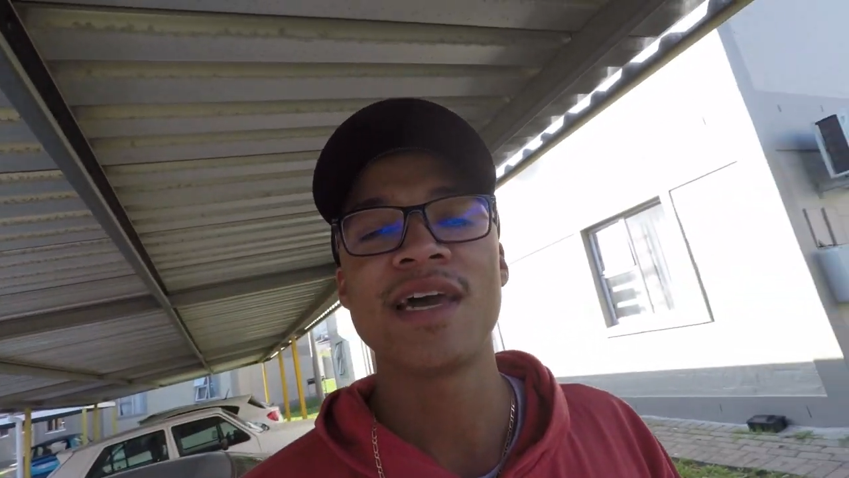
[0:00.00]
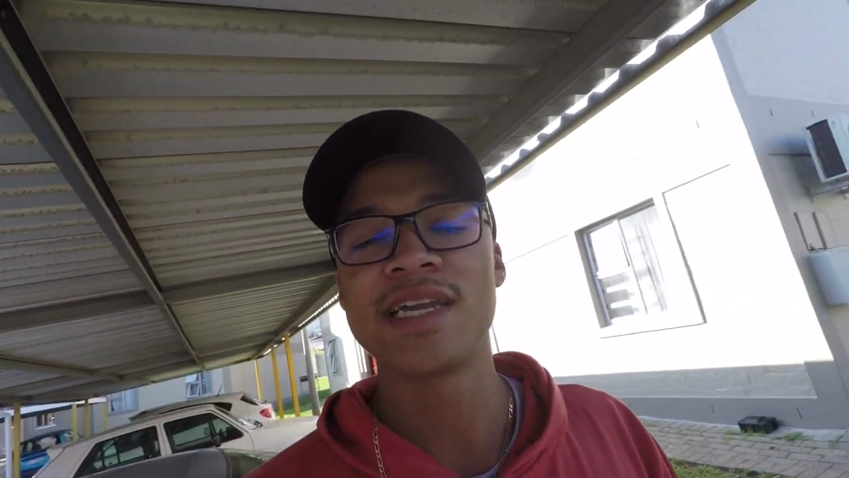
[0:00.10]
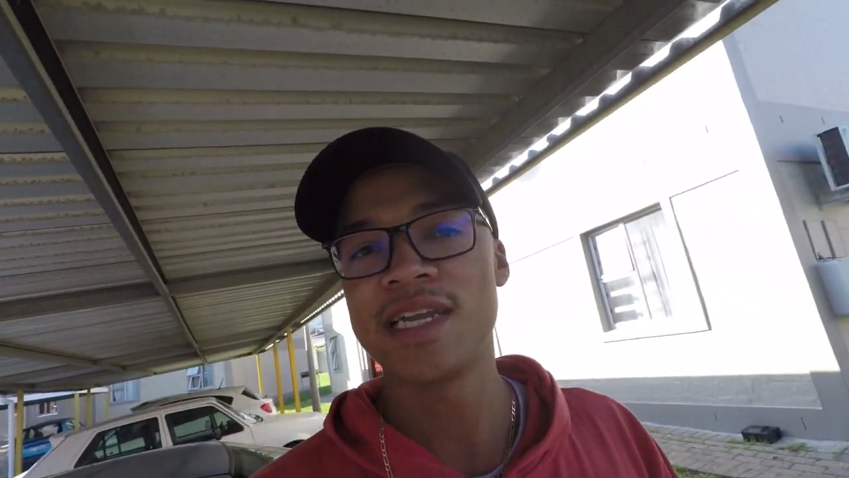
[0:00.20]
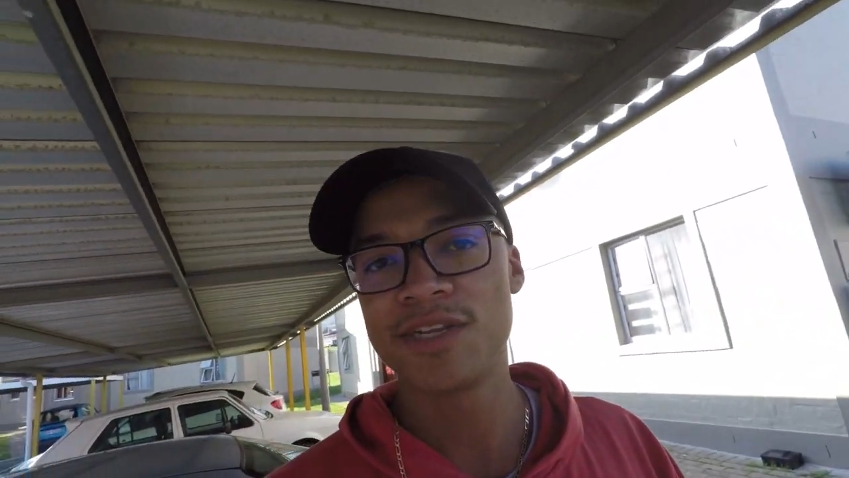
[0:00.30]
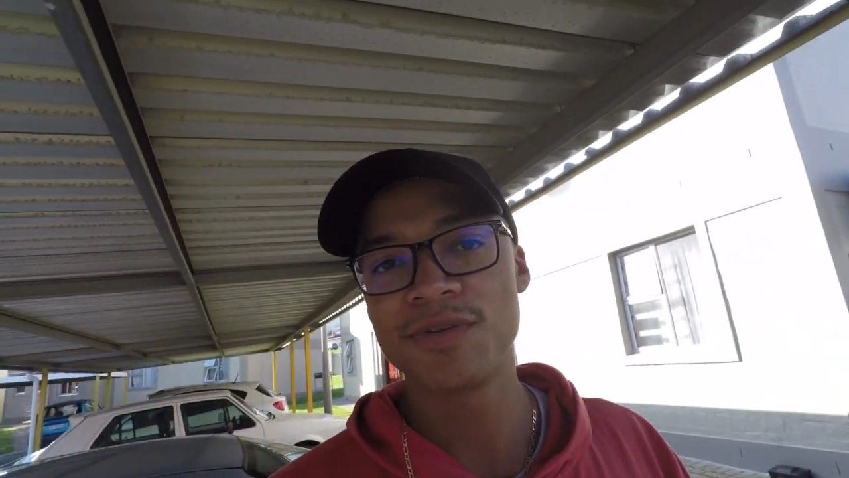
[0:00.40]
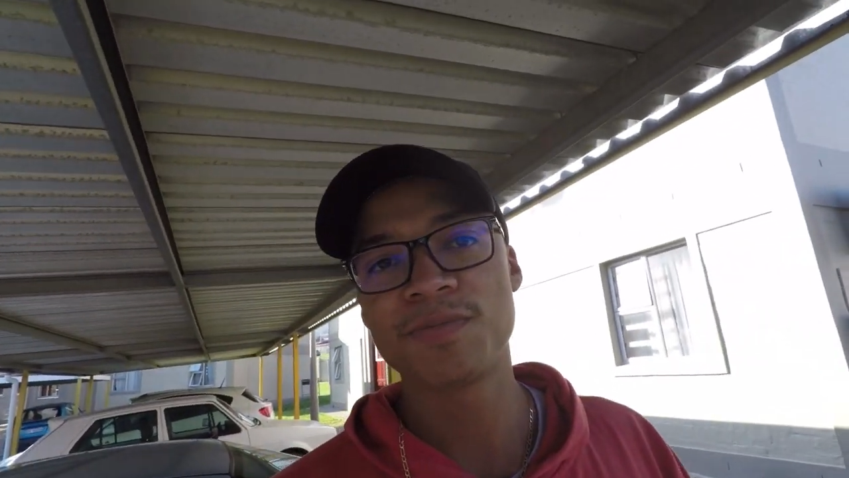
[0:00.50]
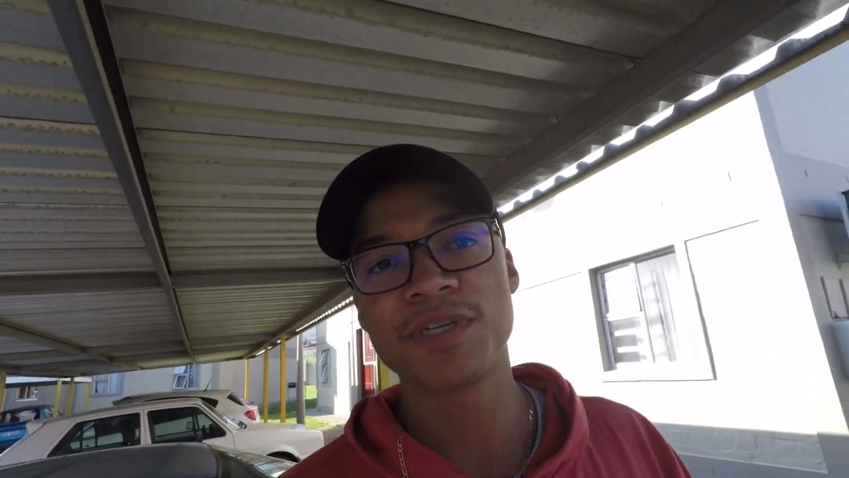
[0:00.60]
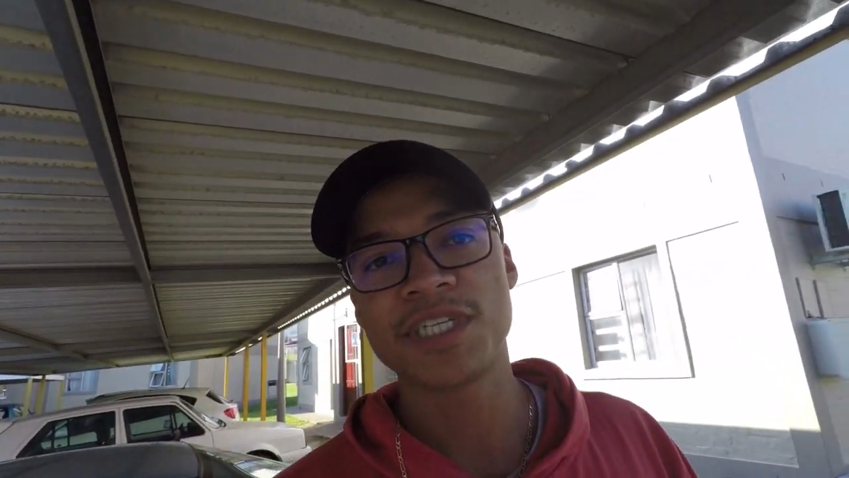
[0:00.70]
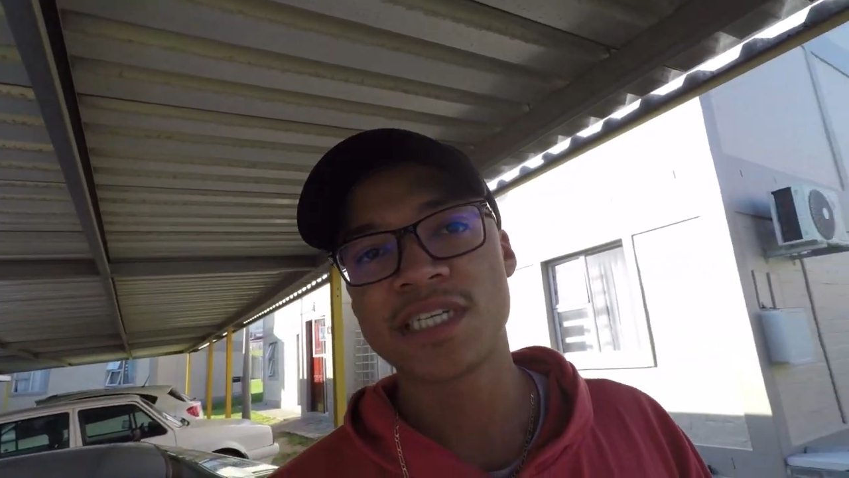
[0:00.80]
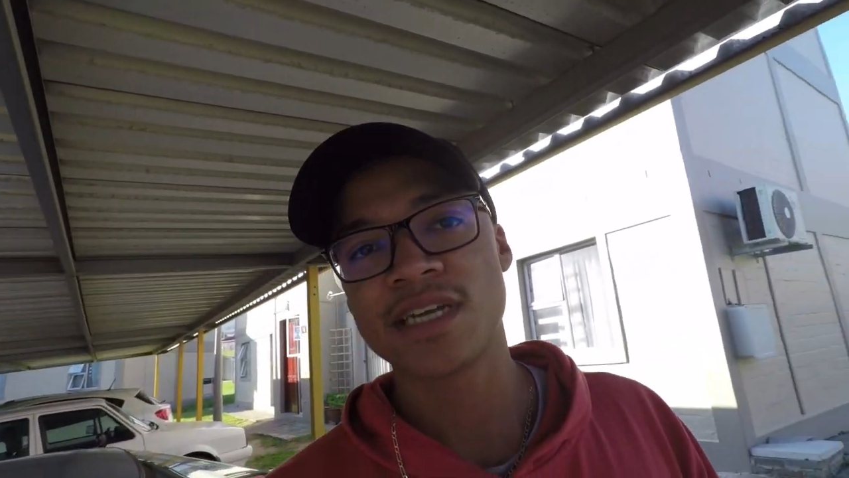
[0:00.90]
I really do
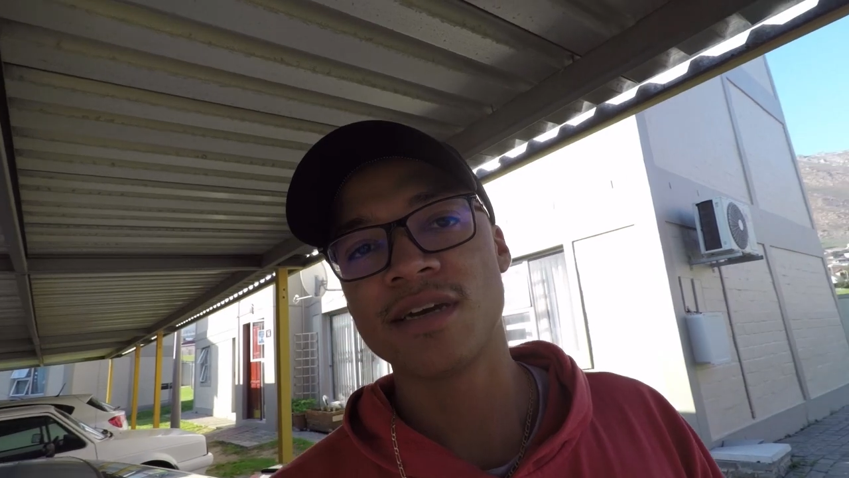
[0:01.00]
appreciate